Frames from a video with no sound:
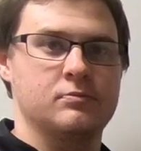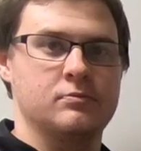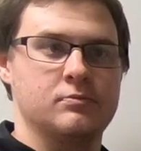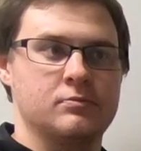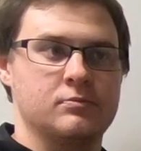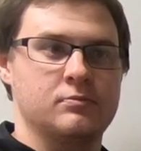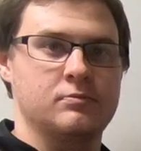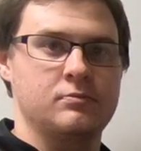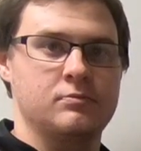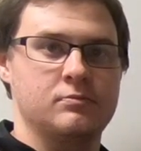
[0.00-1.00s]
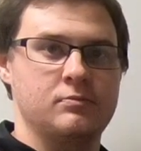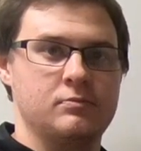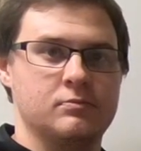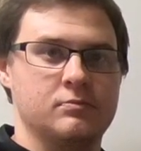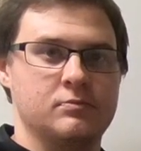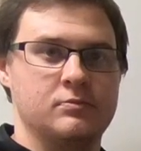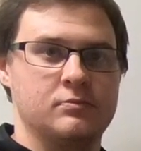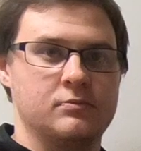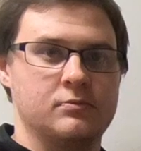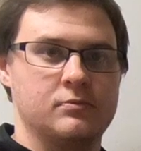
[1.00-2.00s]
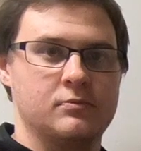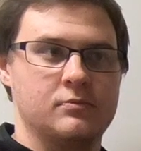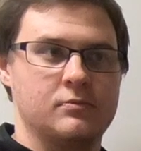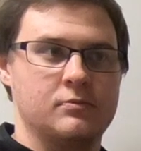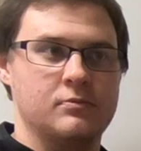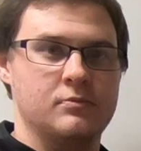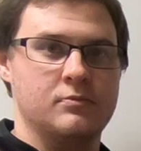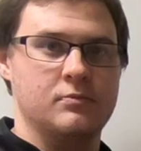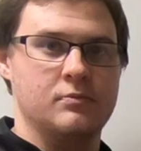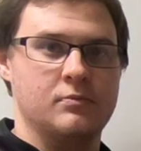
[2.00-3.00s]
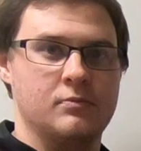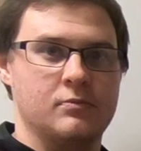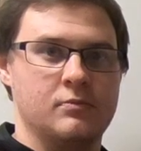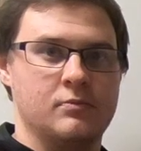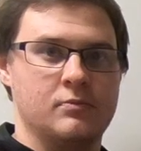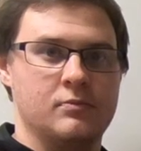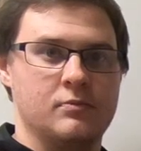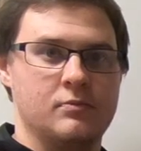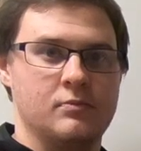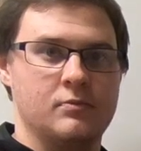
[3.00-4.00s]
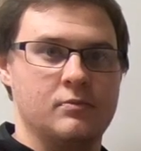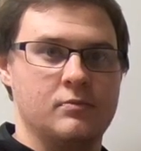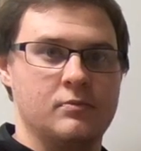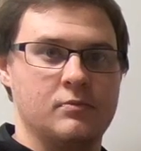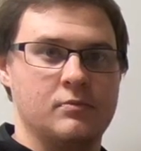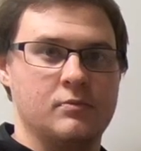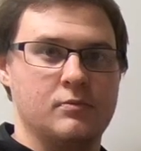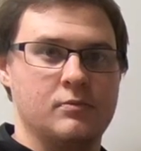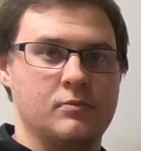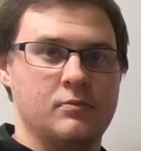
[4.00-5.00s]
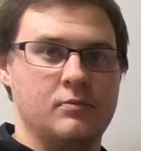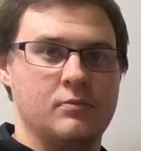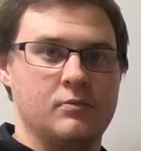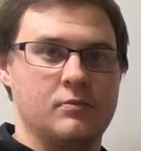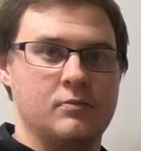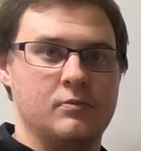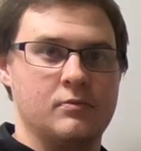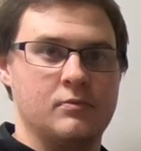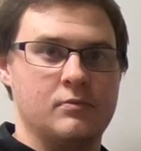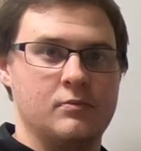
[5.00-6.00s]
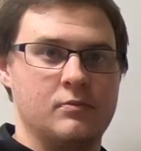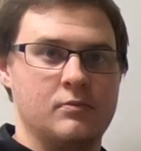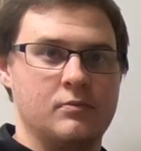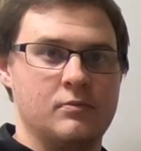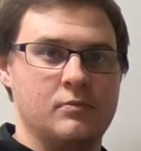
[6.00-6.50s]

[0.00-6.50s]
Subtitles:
The person shown says nothing.